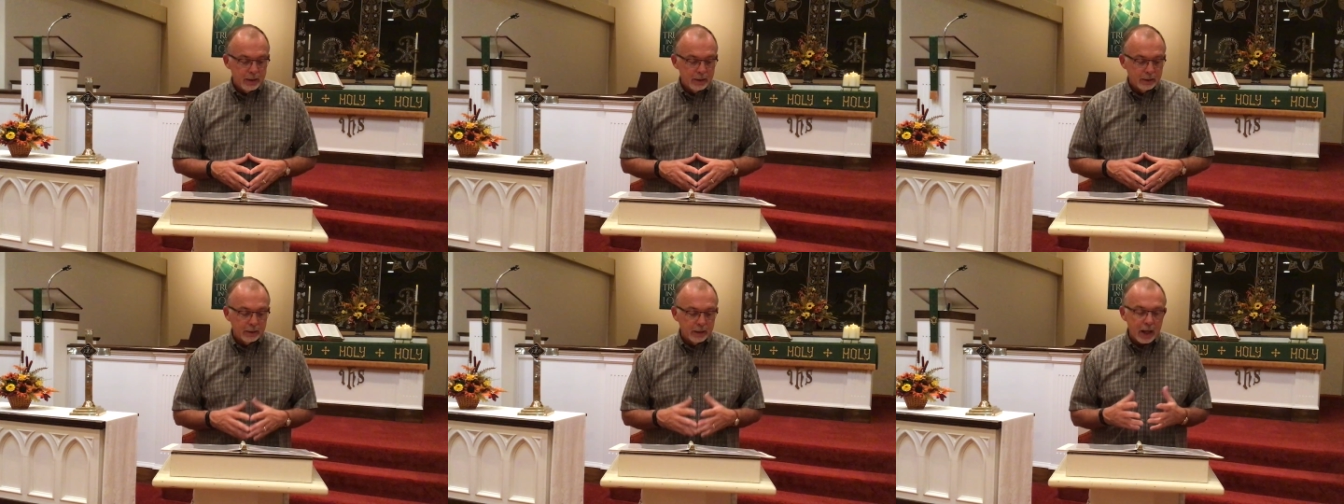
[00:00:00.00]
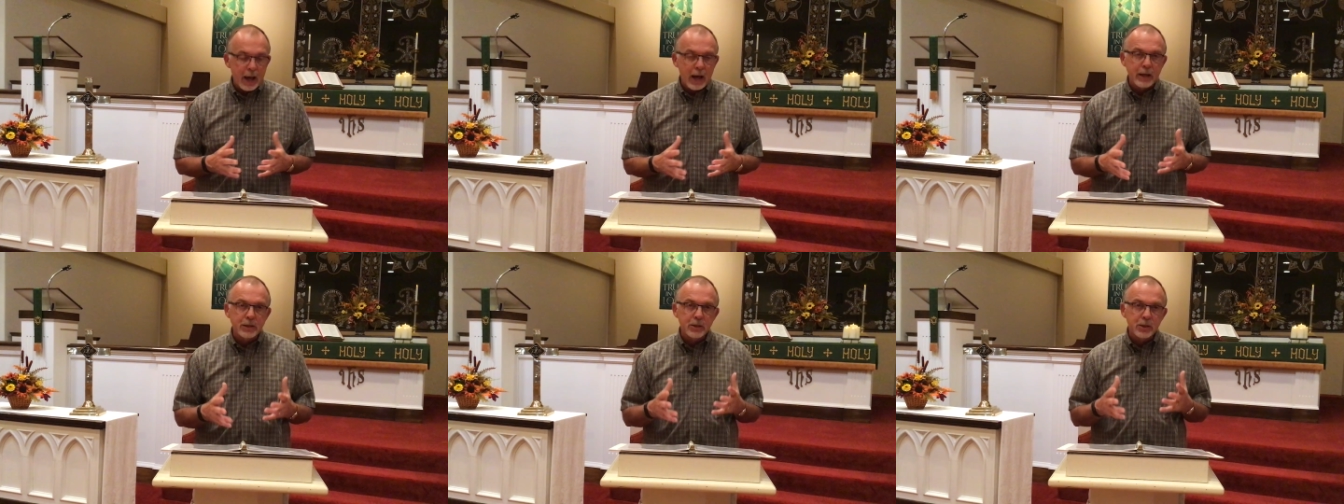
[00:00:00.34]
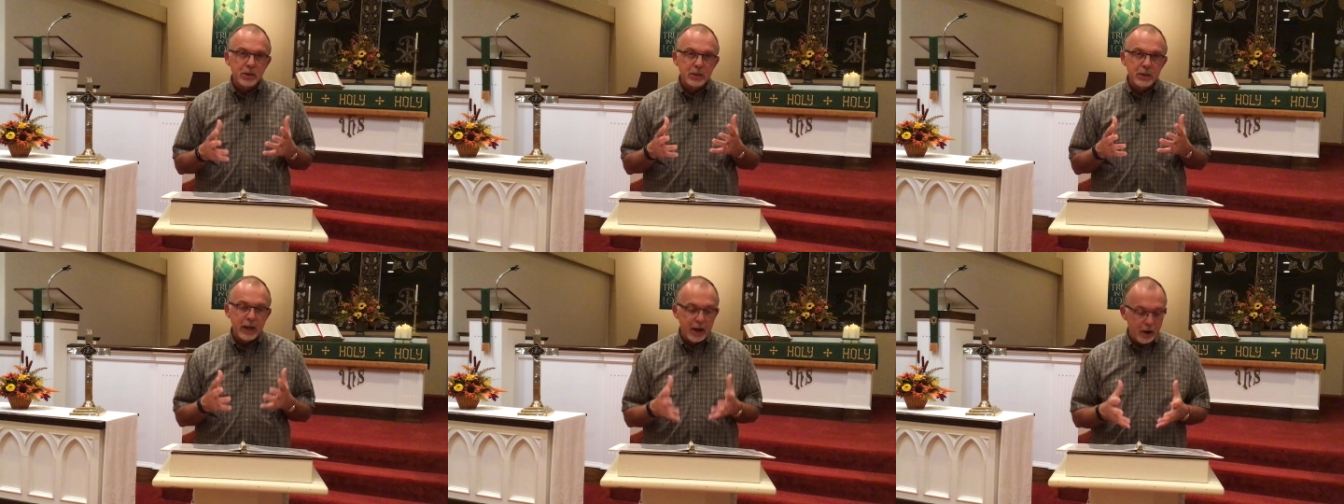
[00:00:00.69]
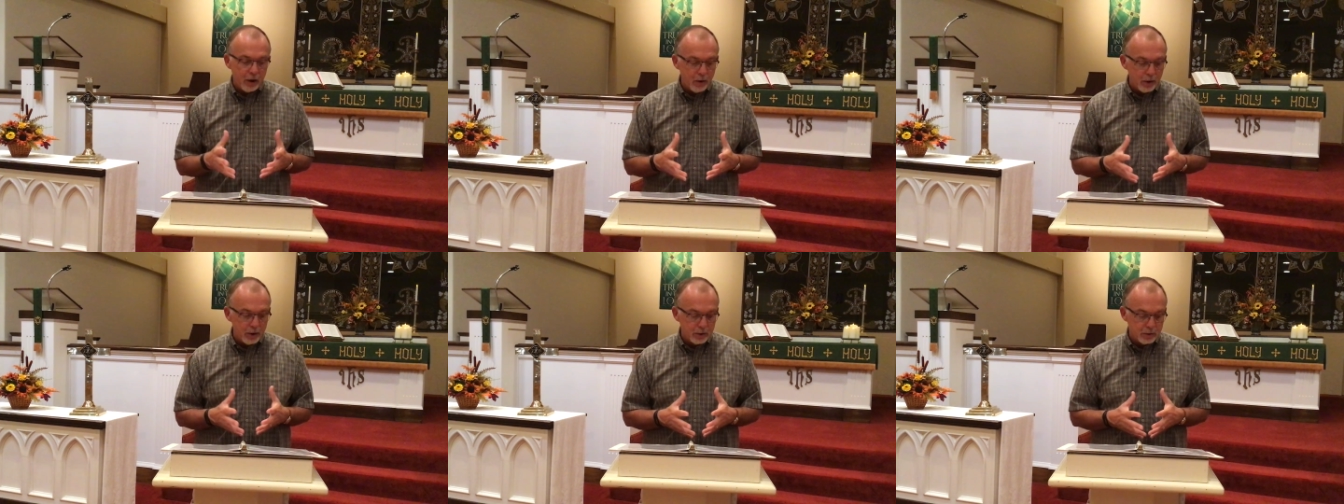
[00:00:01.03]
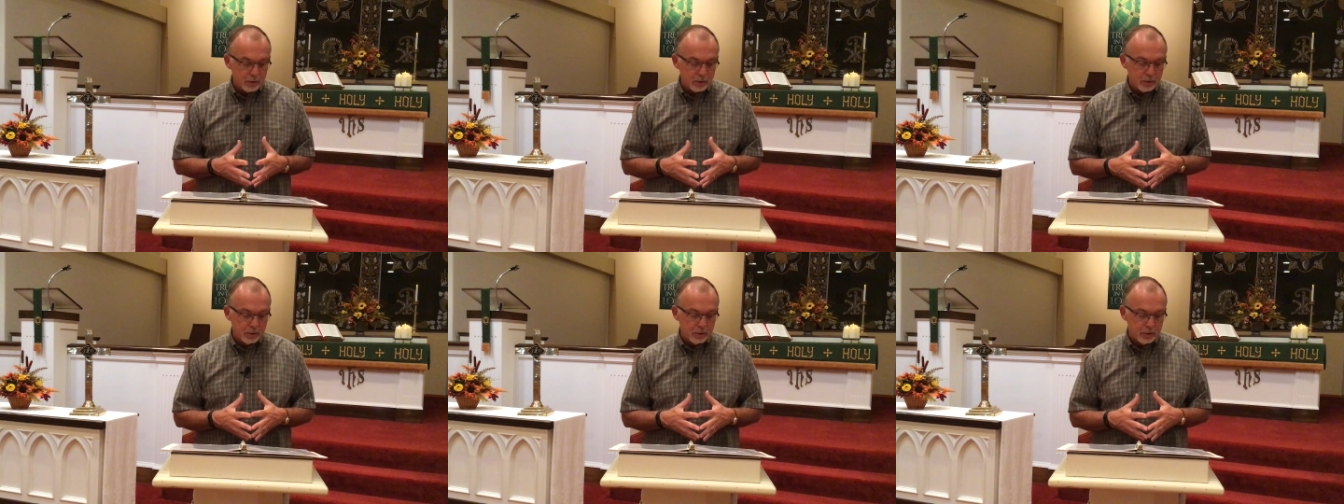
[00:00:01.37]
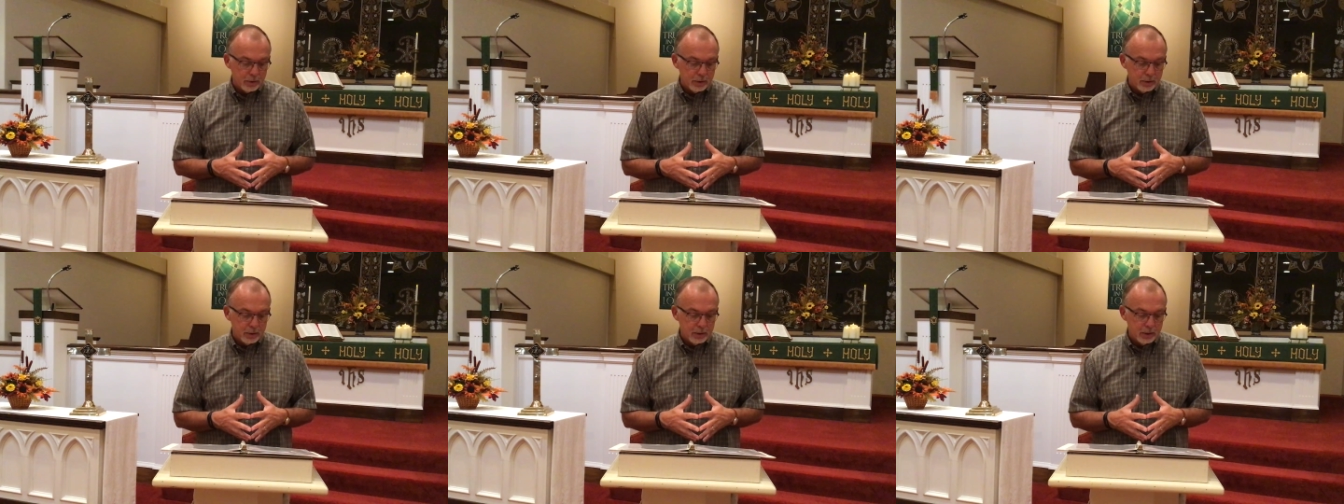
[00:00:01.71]
Lot's character
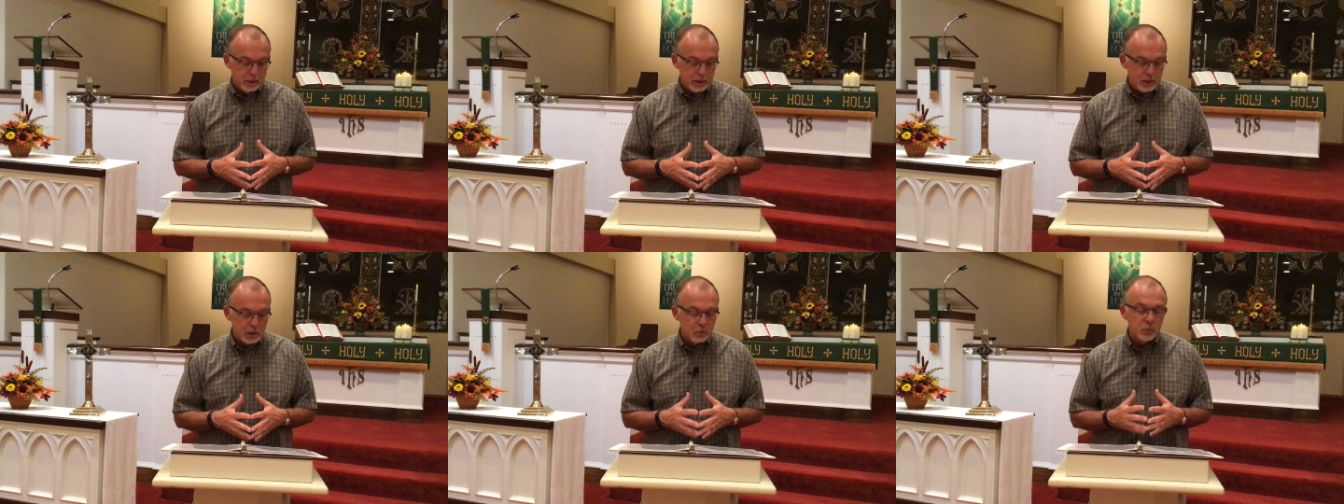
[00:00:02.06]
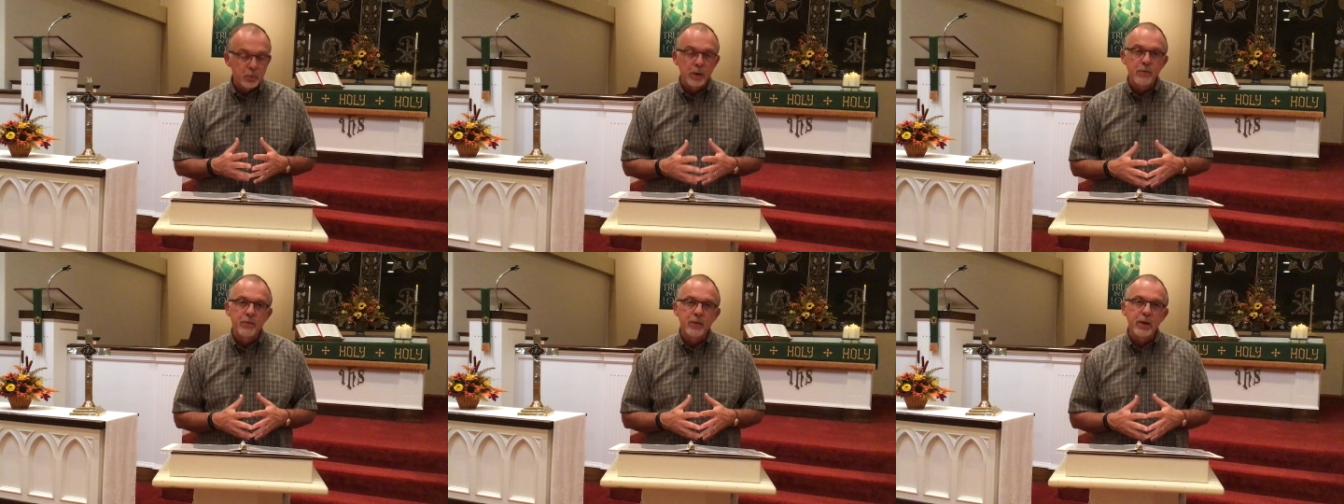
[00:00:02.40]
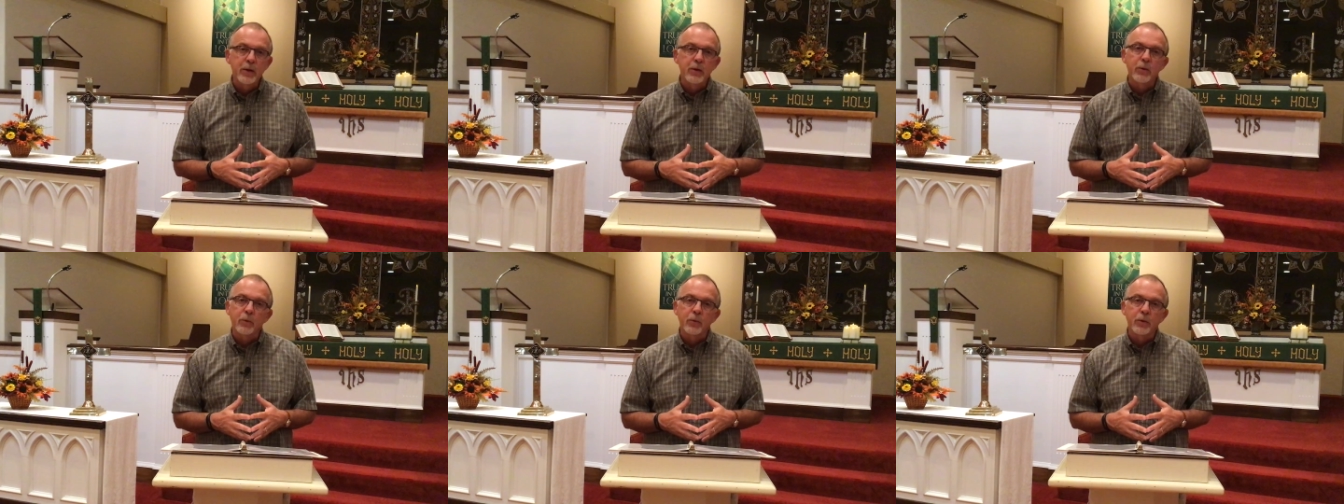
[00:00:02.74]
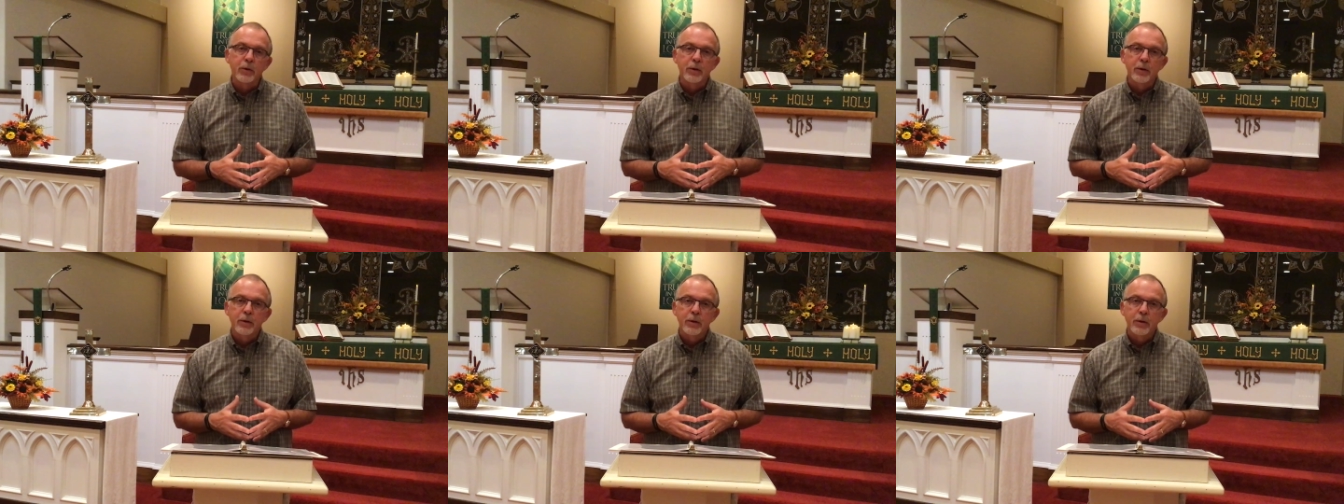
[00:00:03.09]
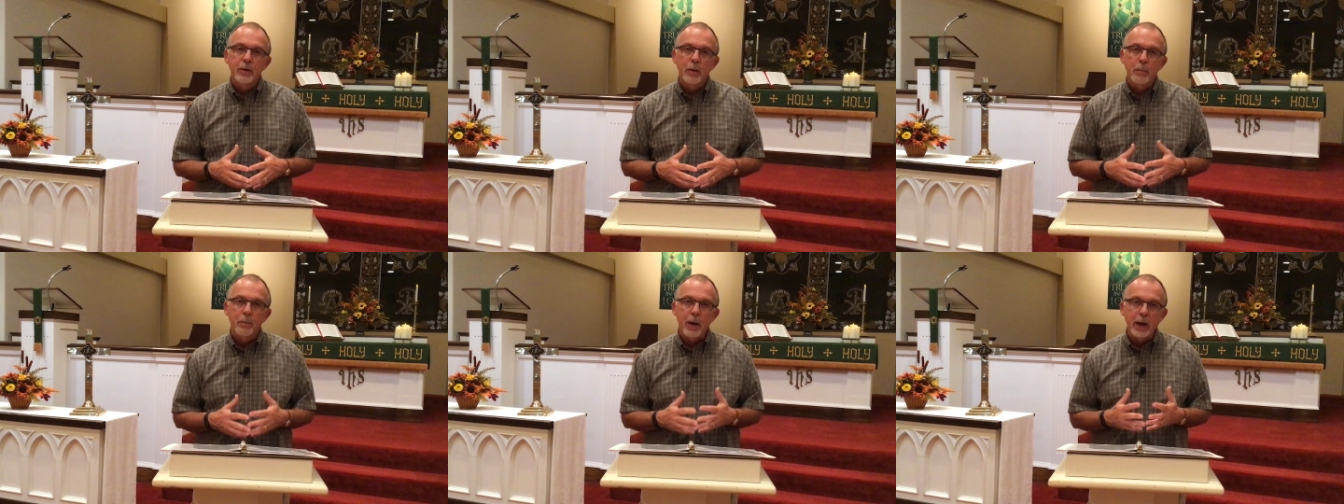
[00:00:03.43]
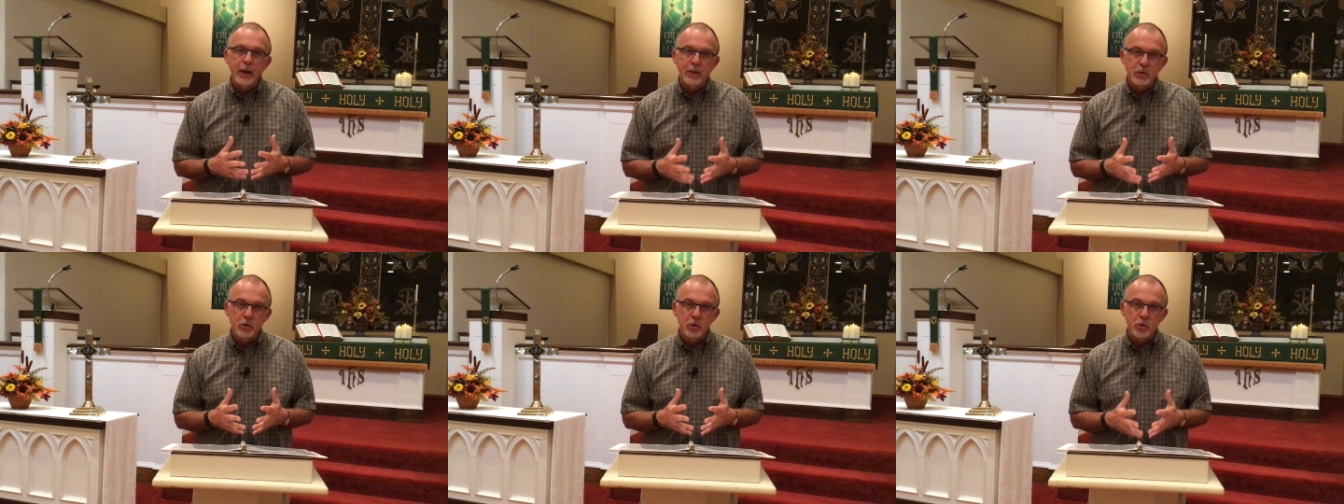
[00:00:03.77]
is revealed by
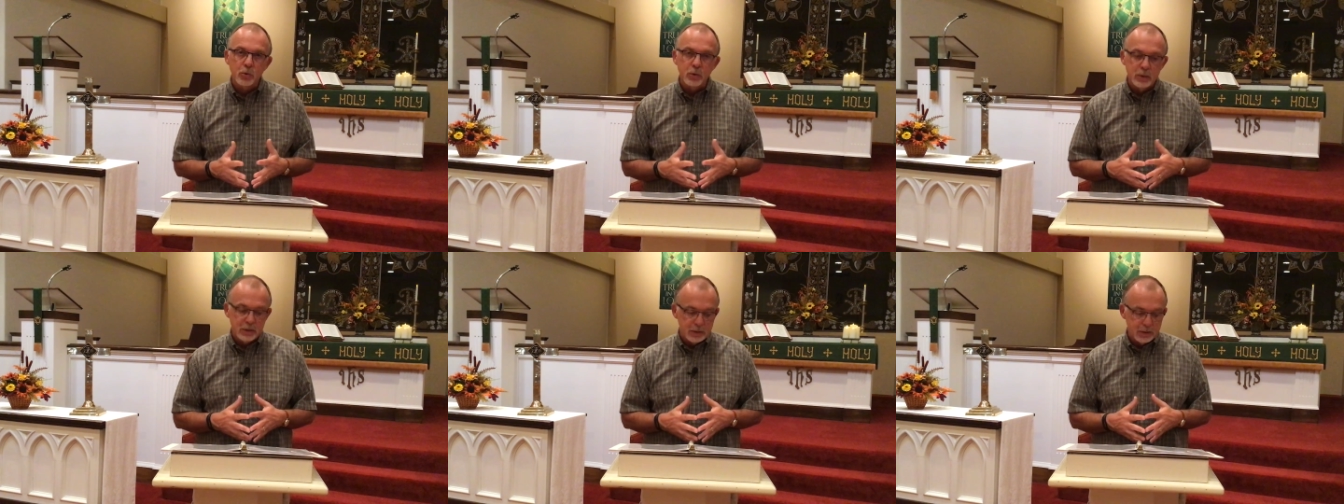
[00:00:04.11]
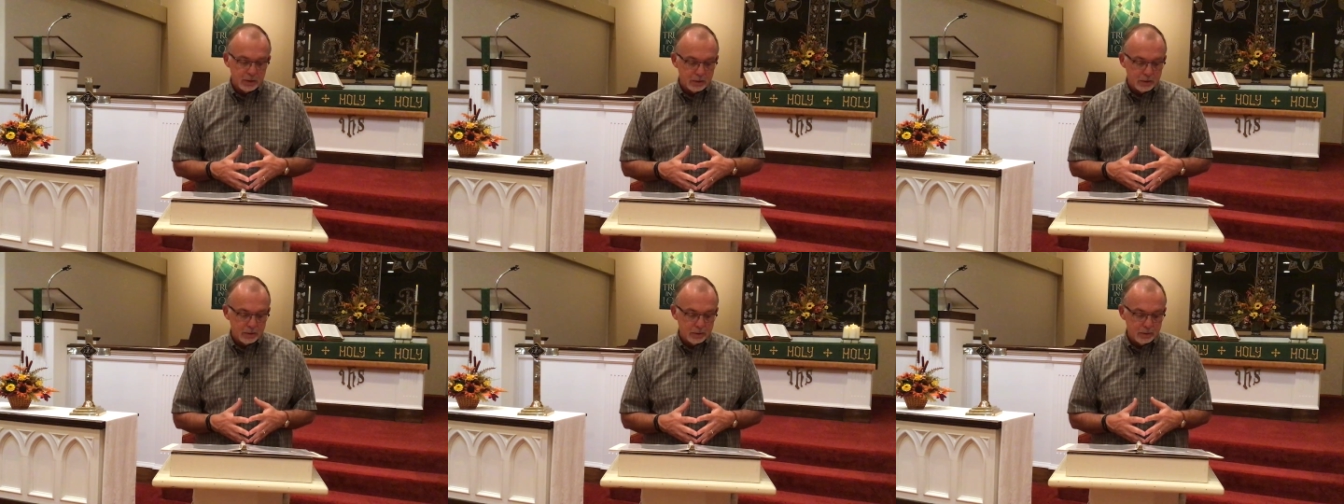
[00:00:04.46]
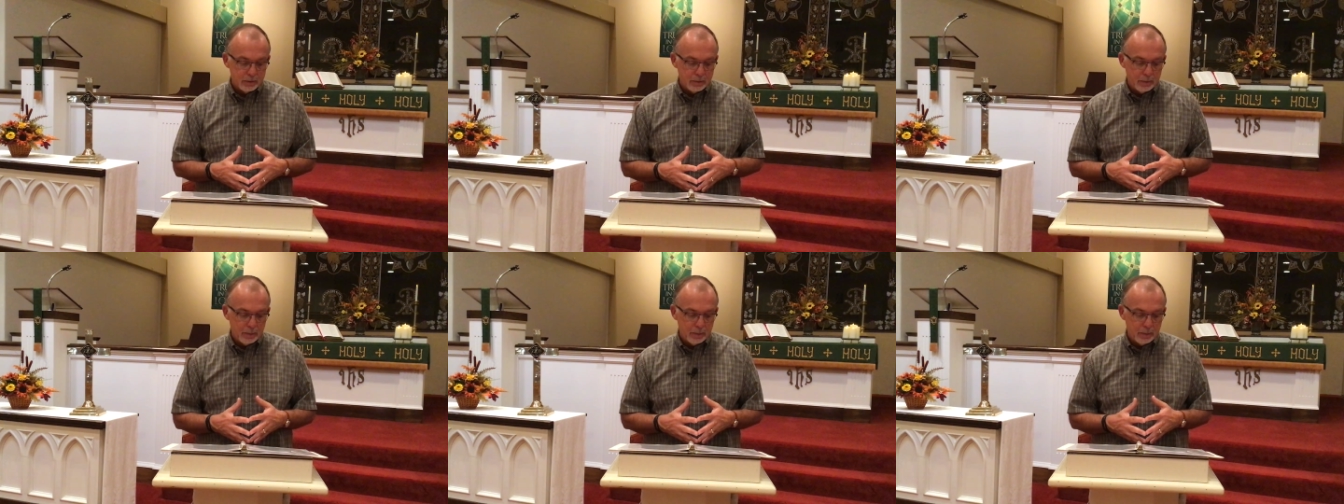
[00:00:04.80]
his choices.